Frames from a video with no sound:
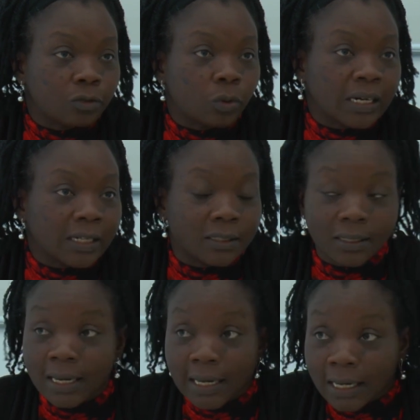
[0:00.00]
So in
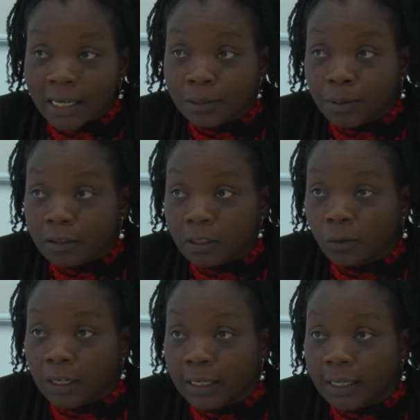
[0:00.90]
his
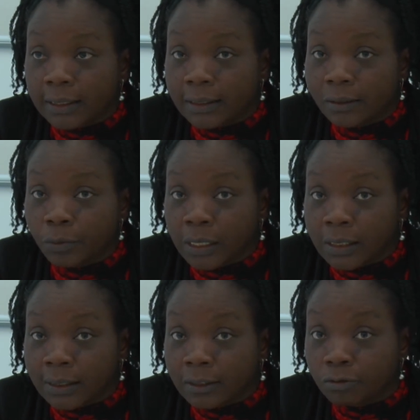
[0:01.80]
particular case, we
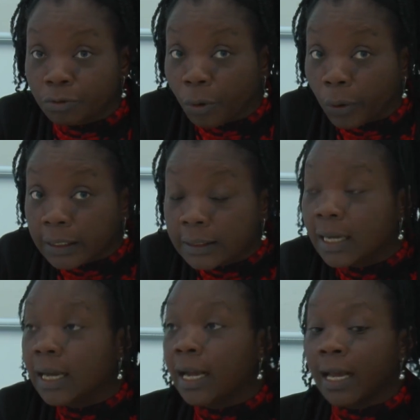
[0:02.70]
didn't draw it.
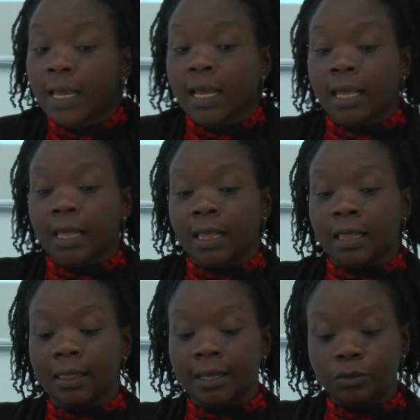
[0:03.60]

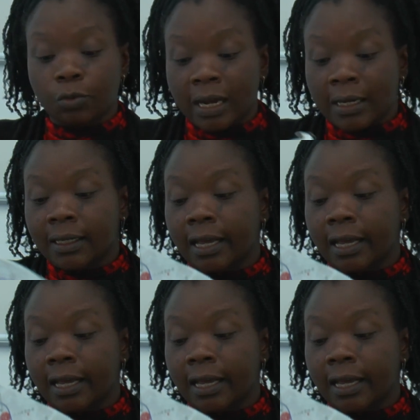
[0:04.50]
This one